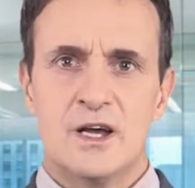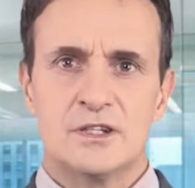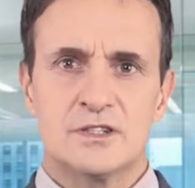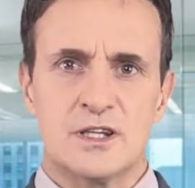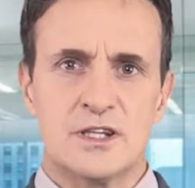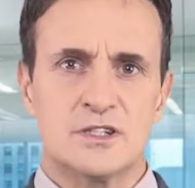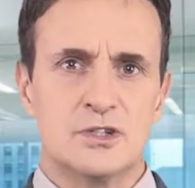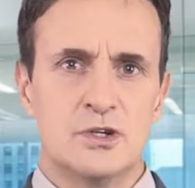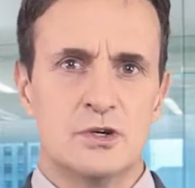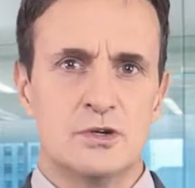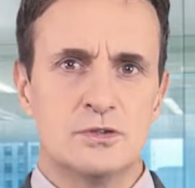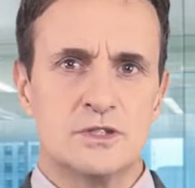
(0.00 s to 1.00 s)
So this
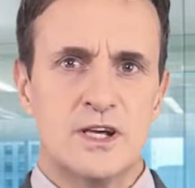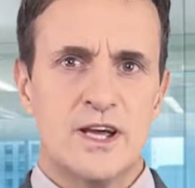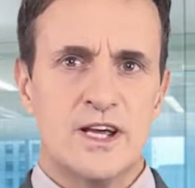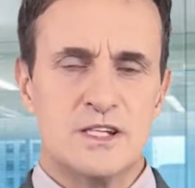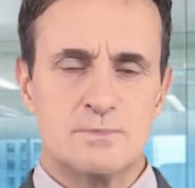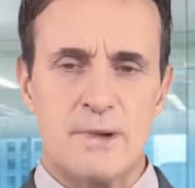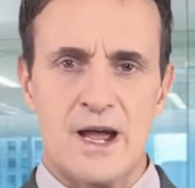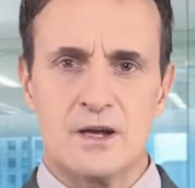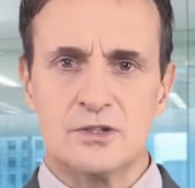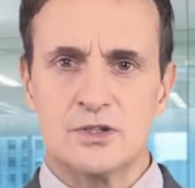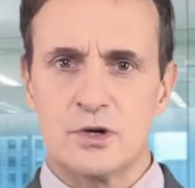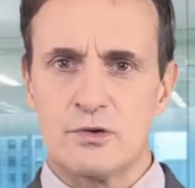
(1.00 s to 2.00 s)
news is
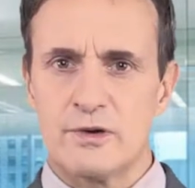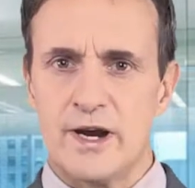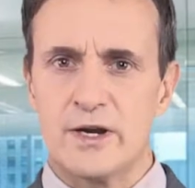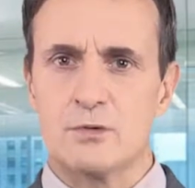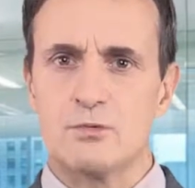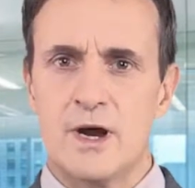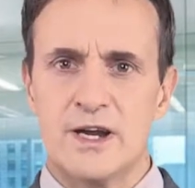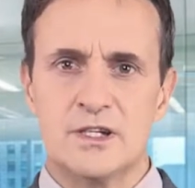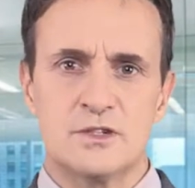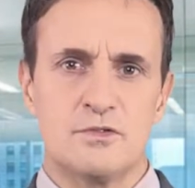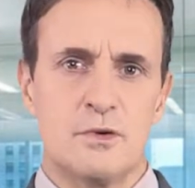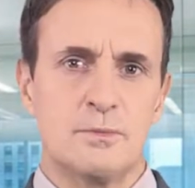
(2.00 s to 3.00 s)
bound to create a
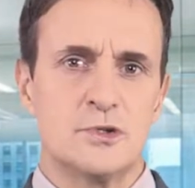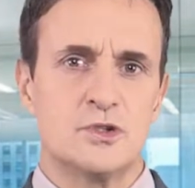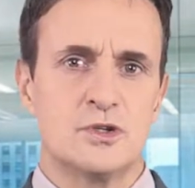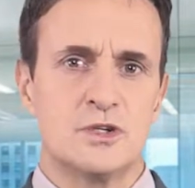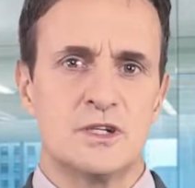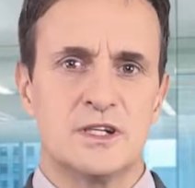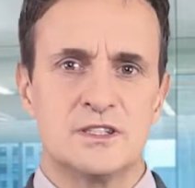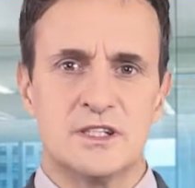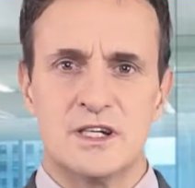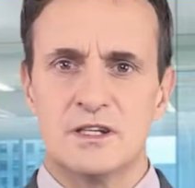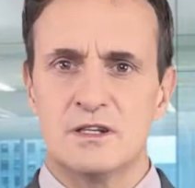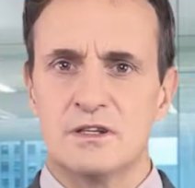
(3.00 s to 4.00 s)
range of opportunities
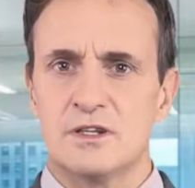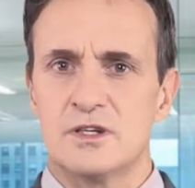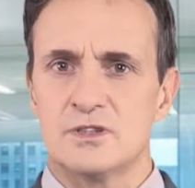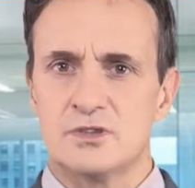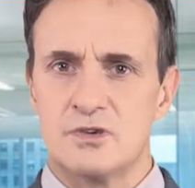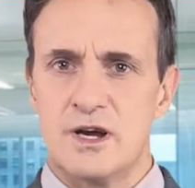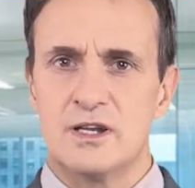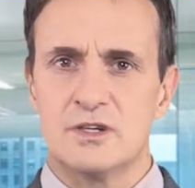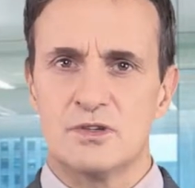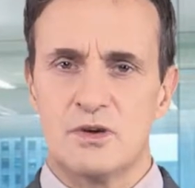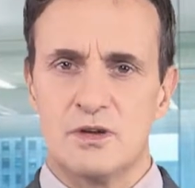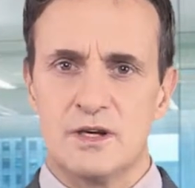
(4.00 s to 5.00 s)
in the
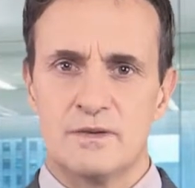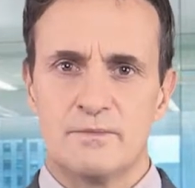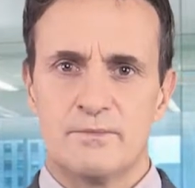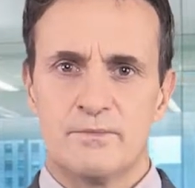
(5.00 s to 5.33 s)
Australian dollar.